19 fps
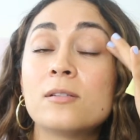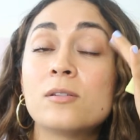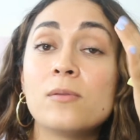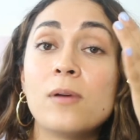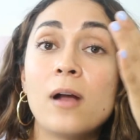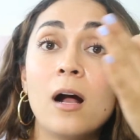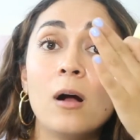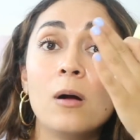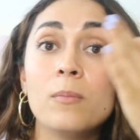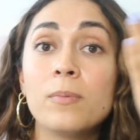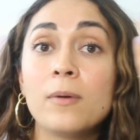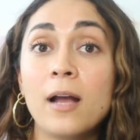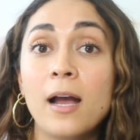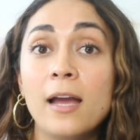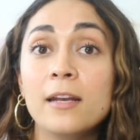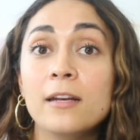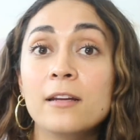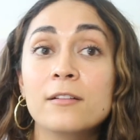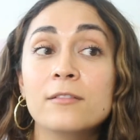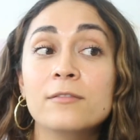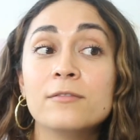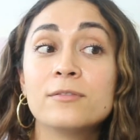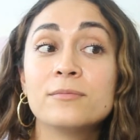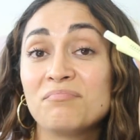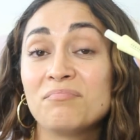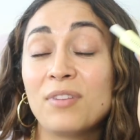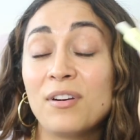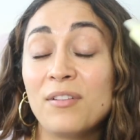to help kind of
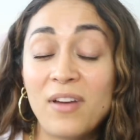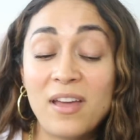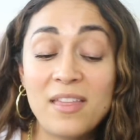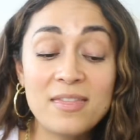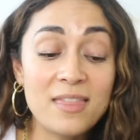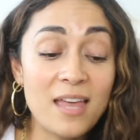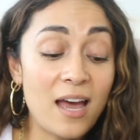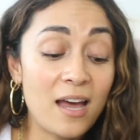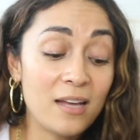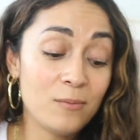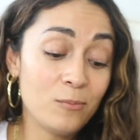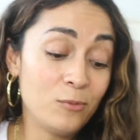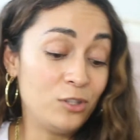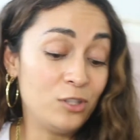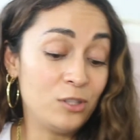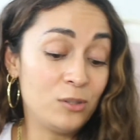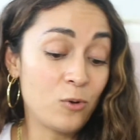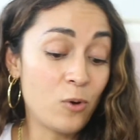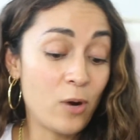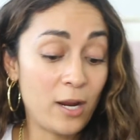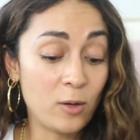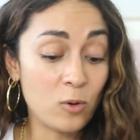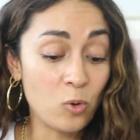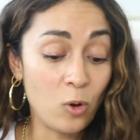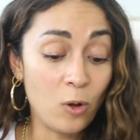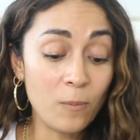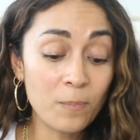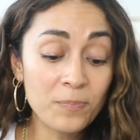prevent that, which is quite
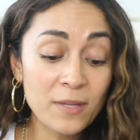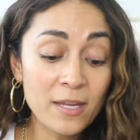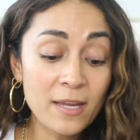cool.